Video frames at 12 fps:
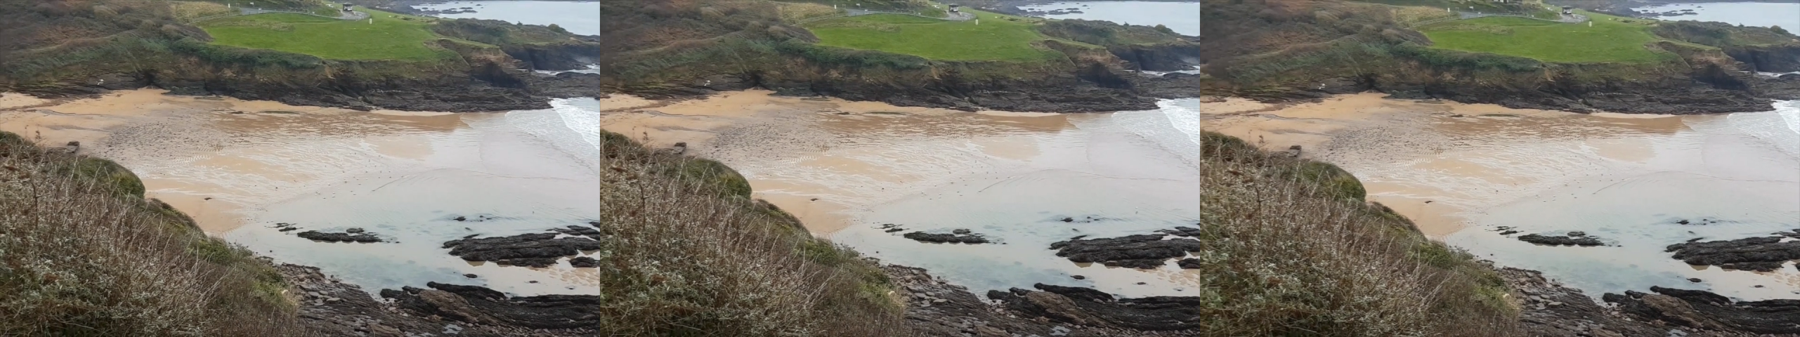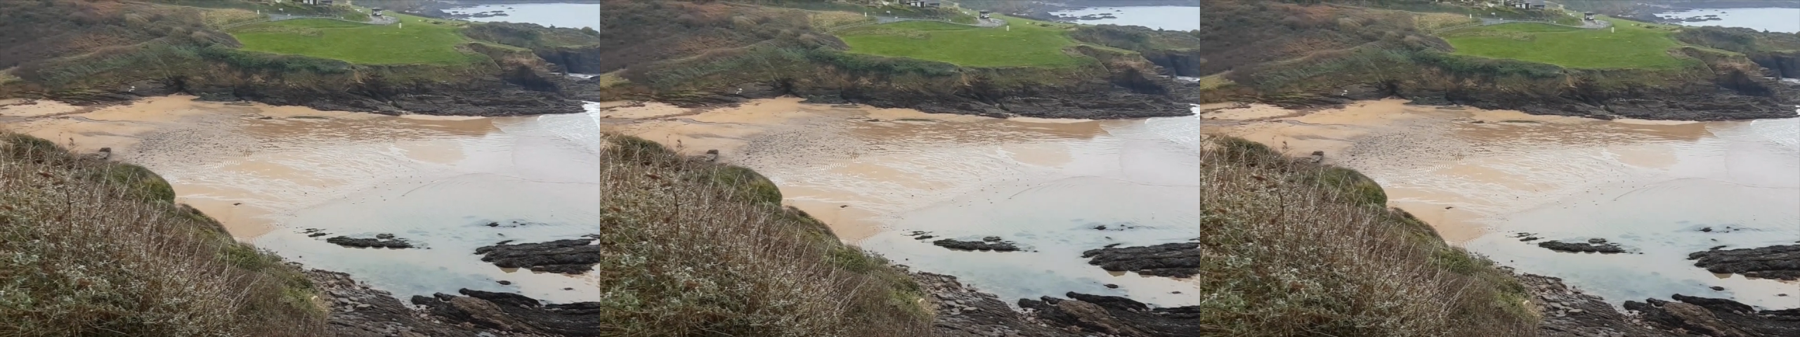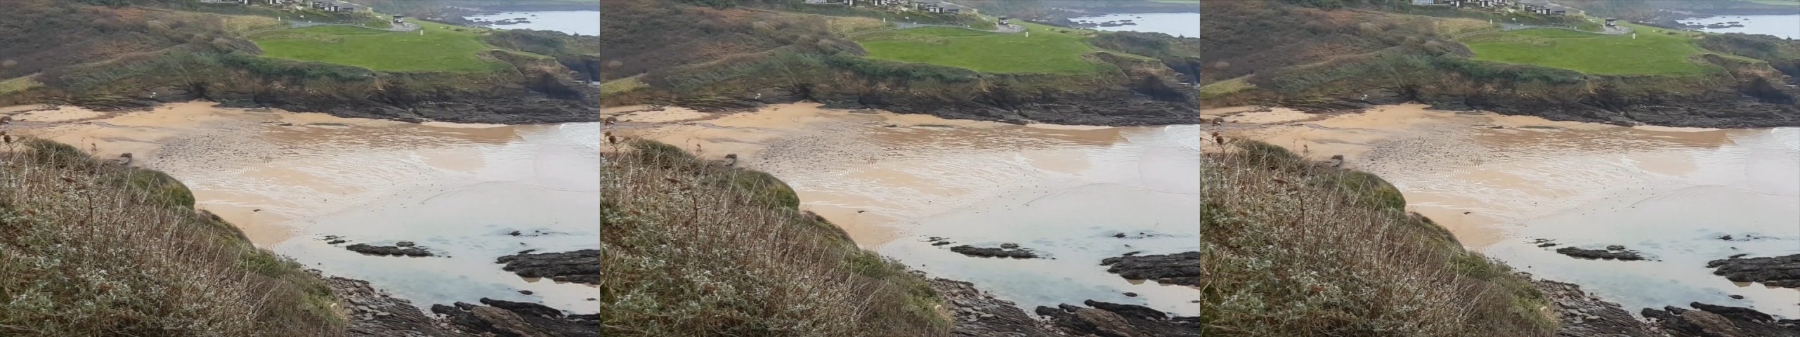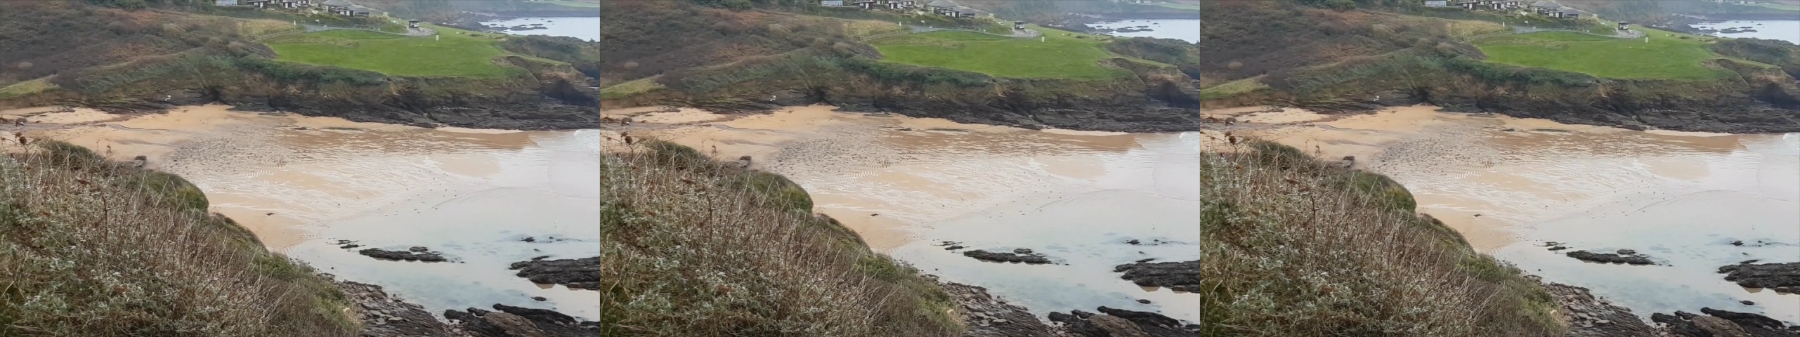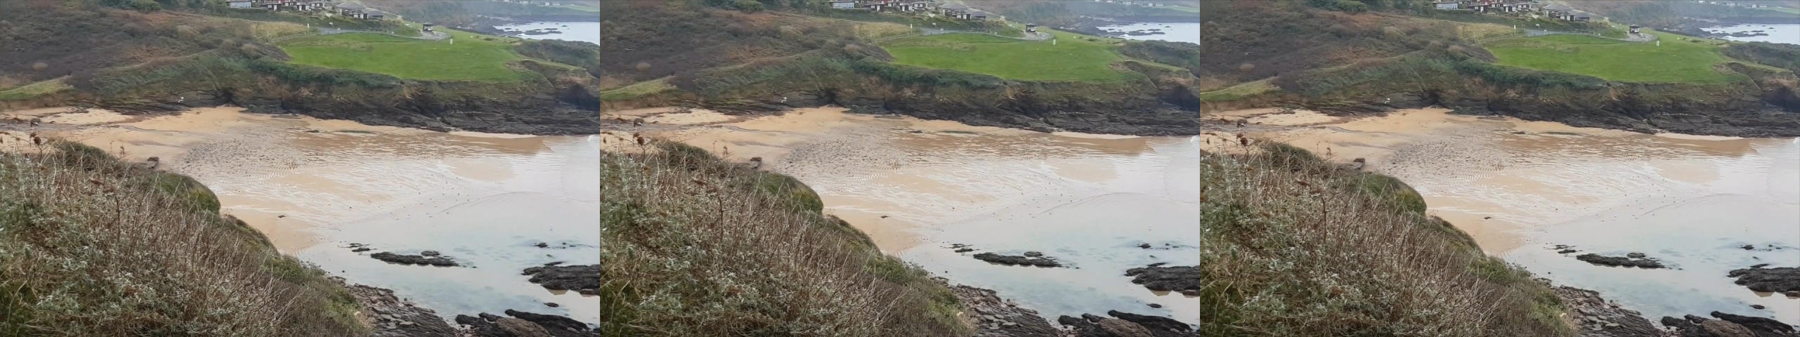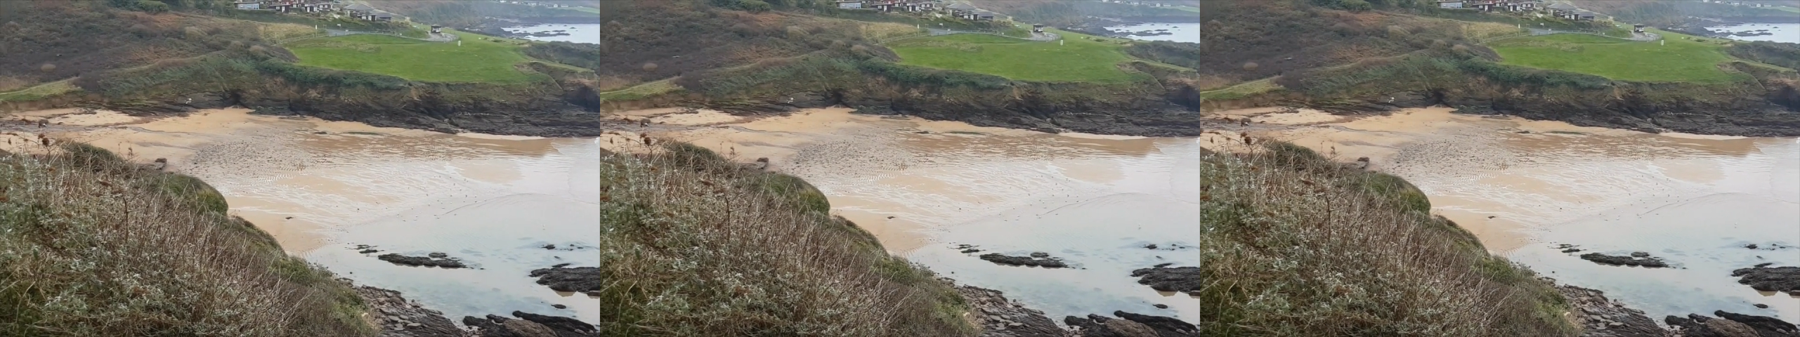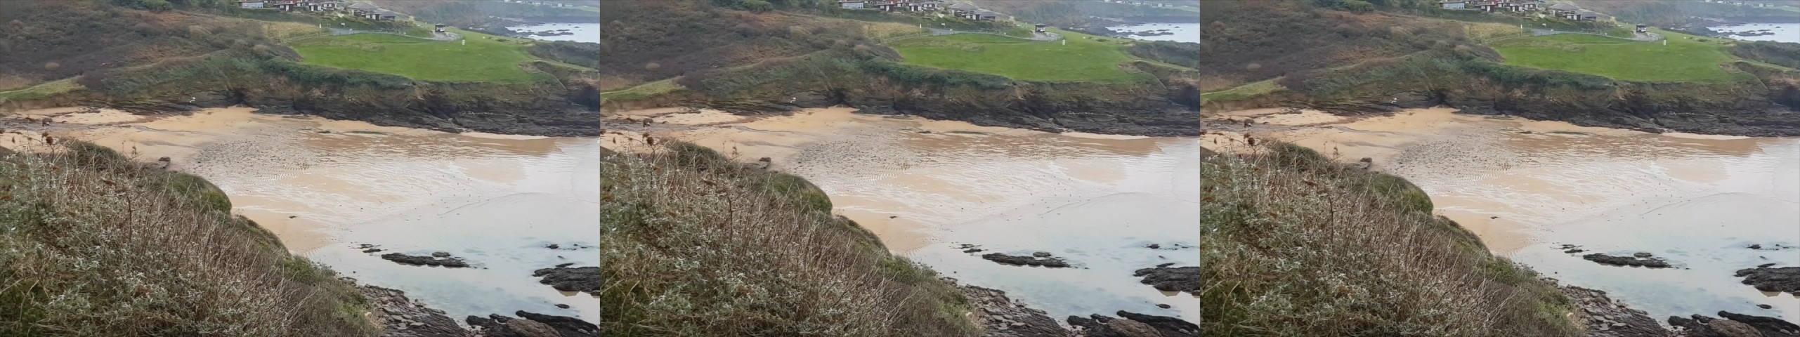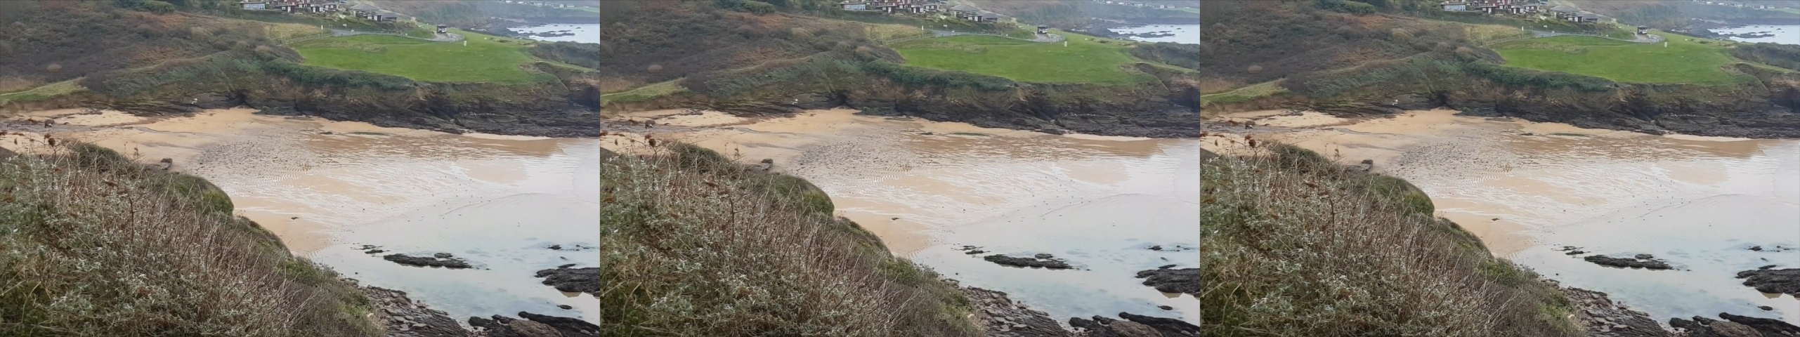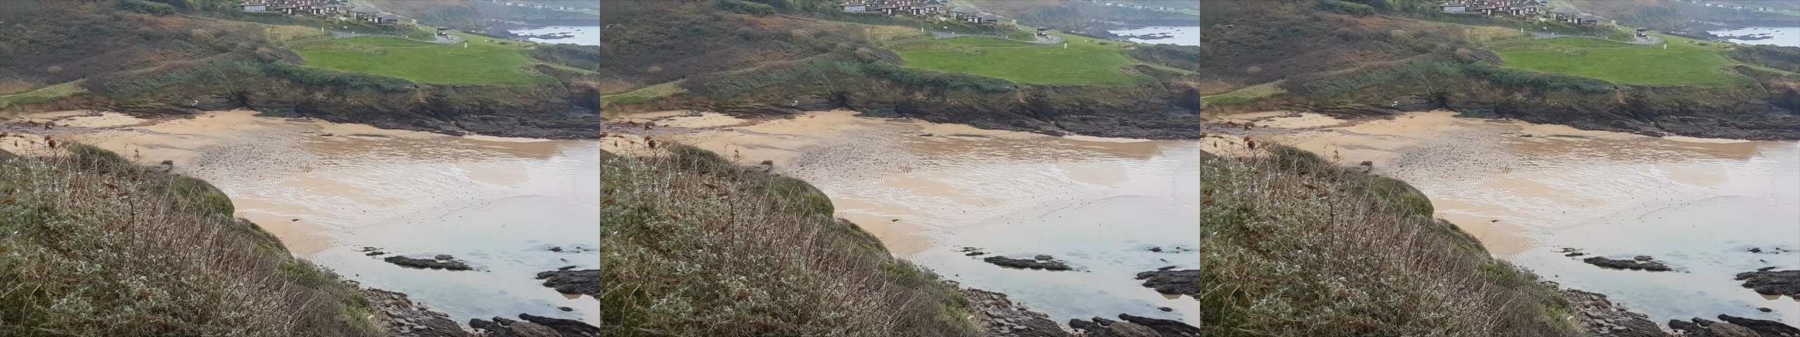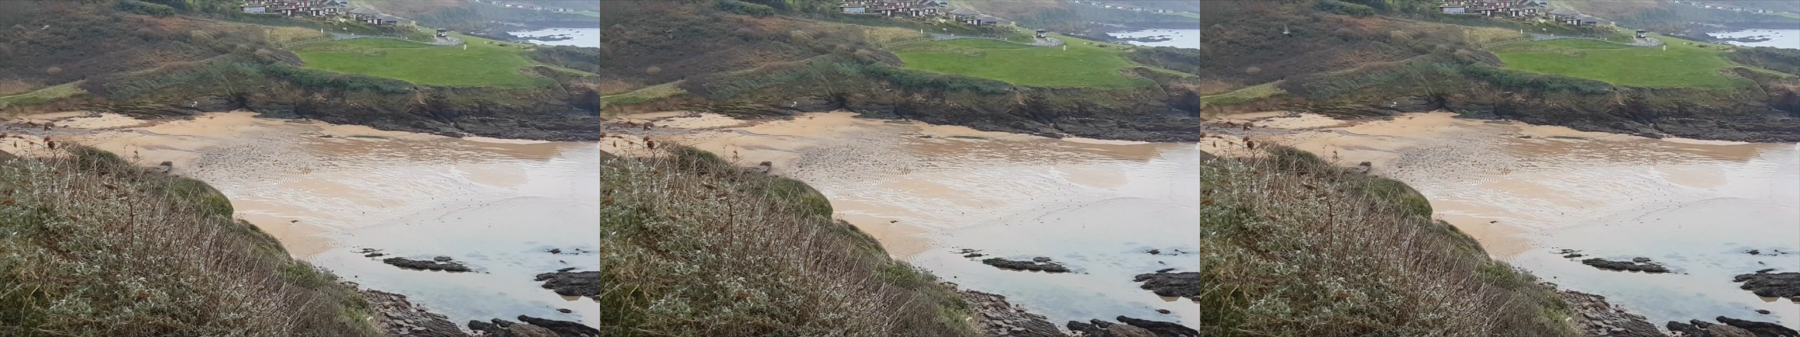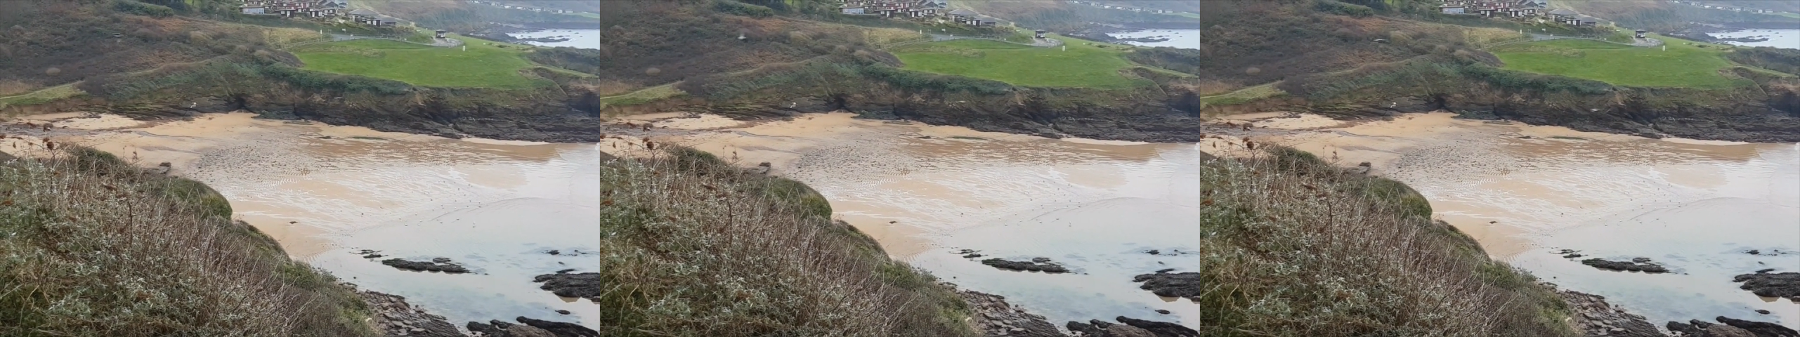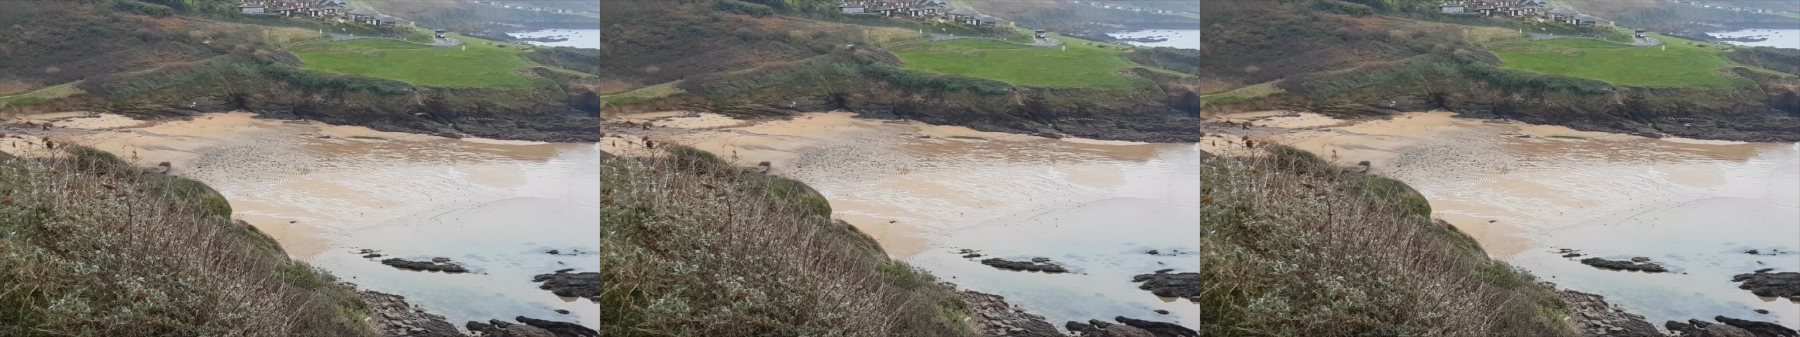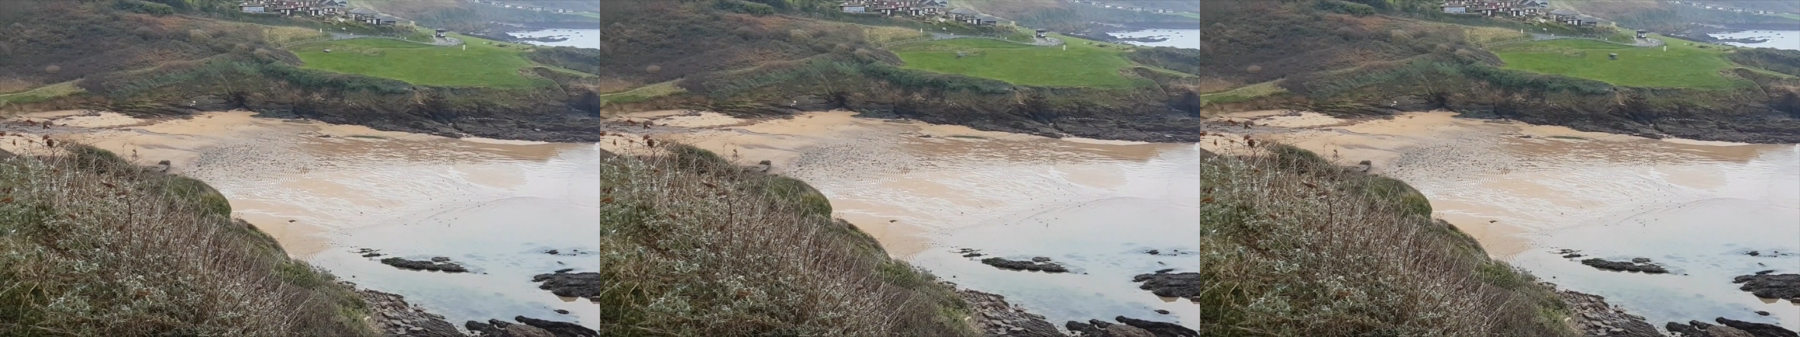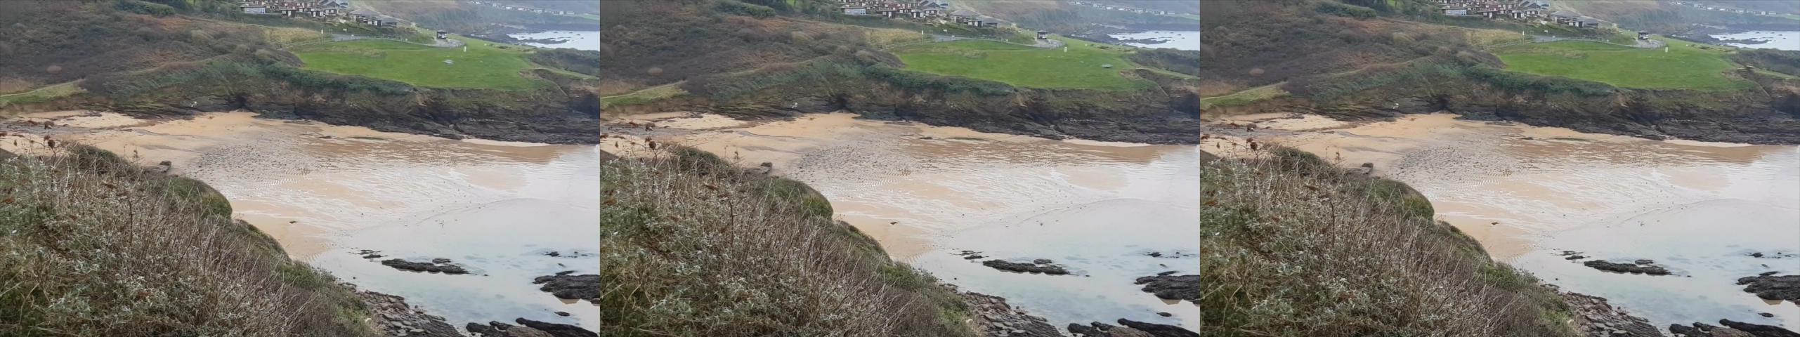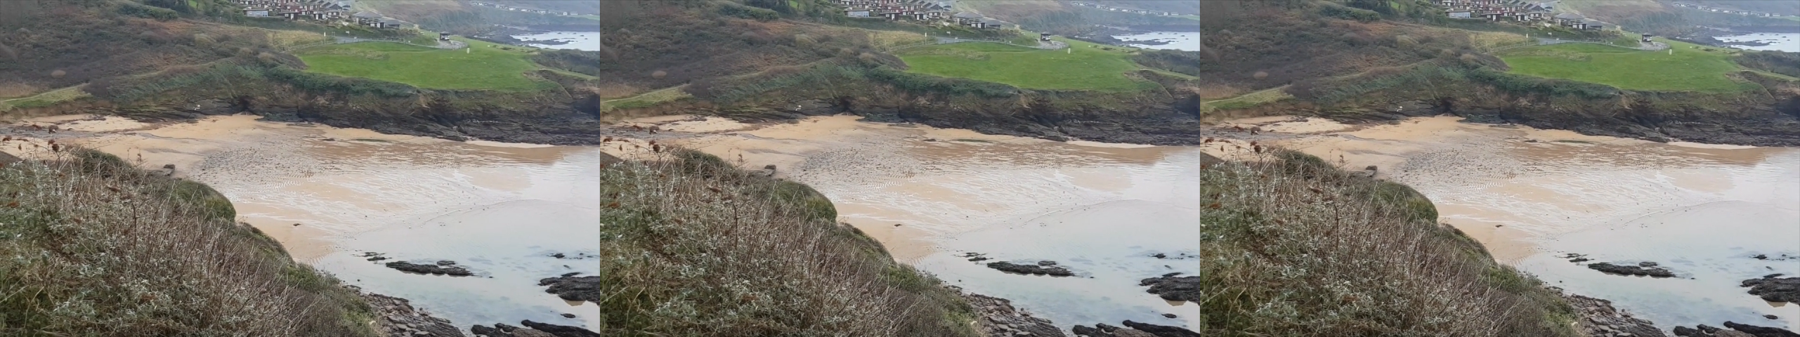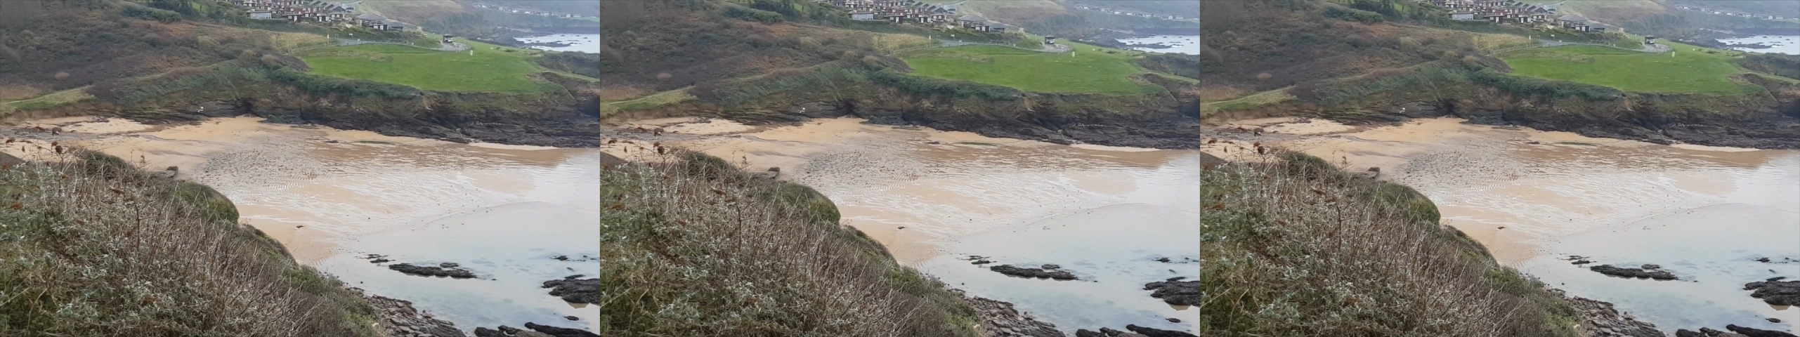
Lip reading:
Nobody's mouth can be seen.